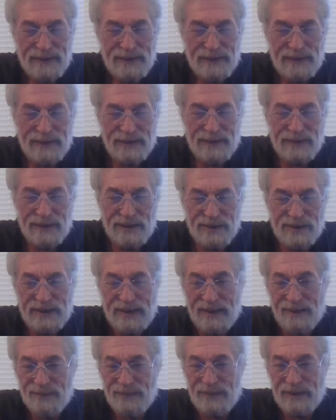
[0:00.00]
It does
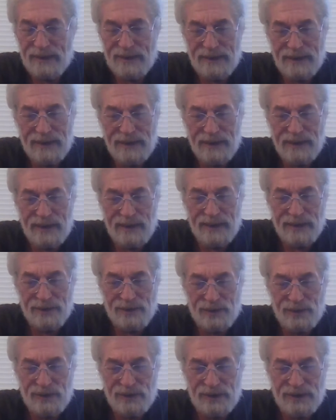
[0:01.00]
have
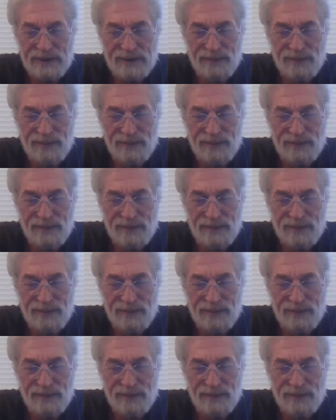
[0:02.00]
estrogen